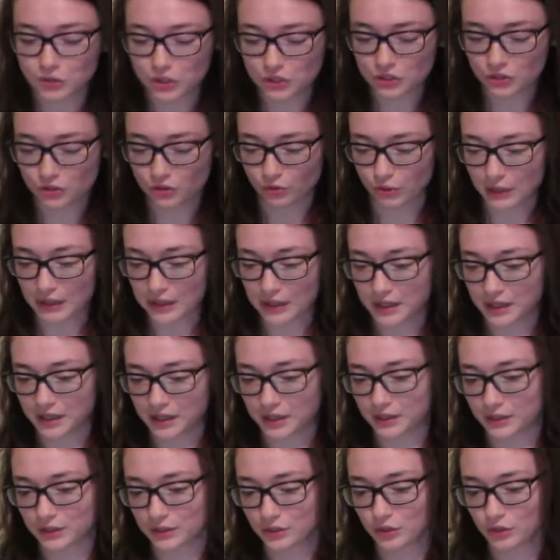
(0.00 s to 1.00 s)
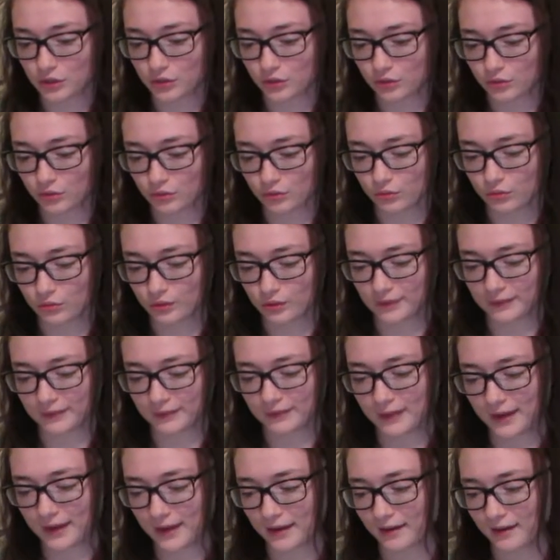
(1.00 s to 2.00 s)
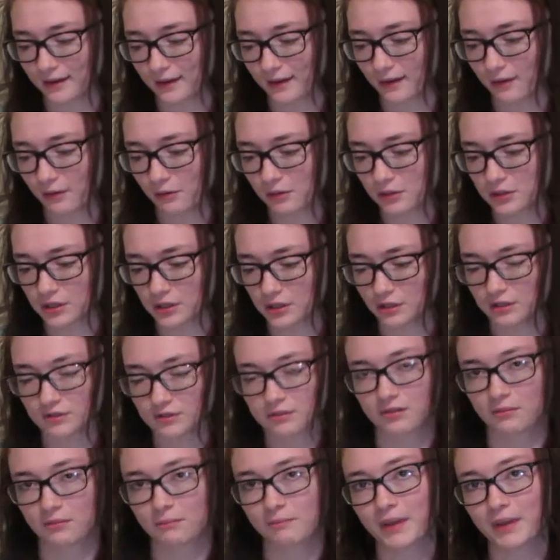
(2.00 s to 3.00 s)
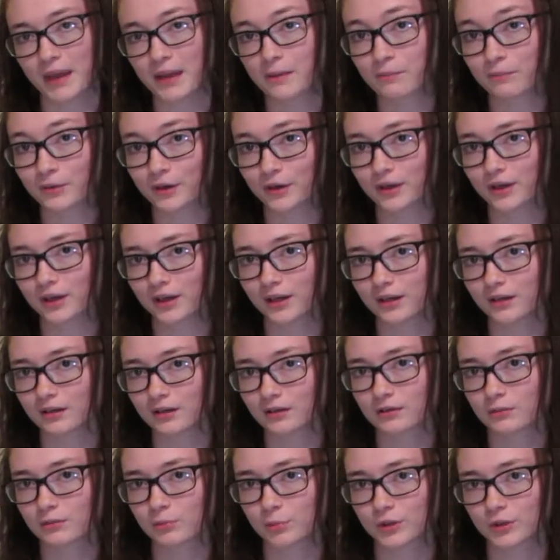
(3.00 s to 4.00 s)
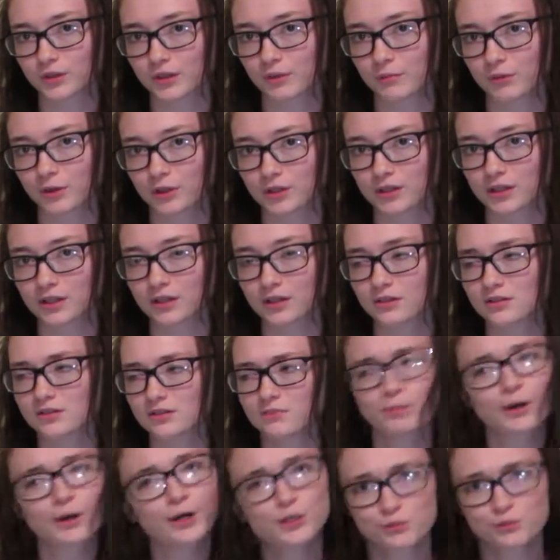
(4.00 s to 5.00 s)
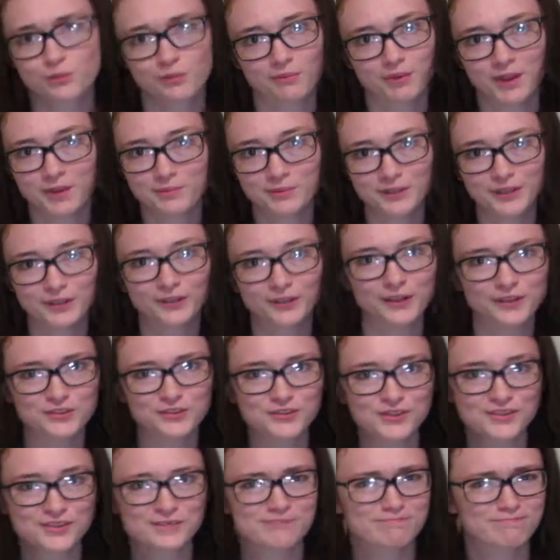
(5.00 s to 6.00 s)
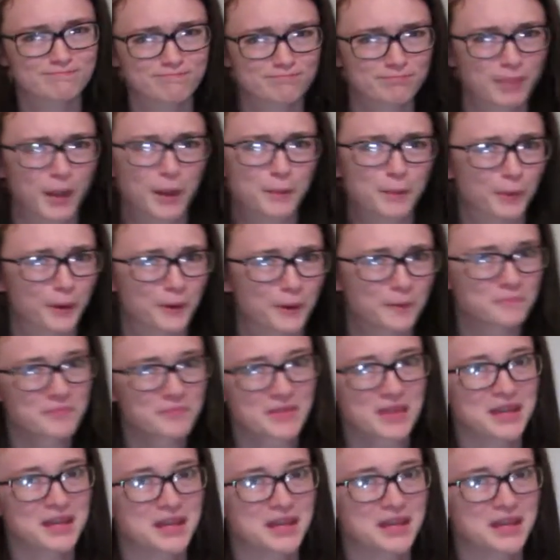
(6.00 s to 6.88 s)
just going to lay out some paper and put them on here, some parchment paper, not just paper,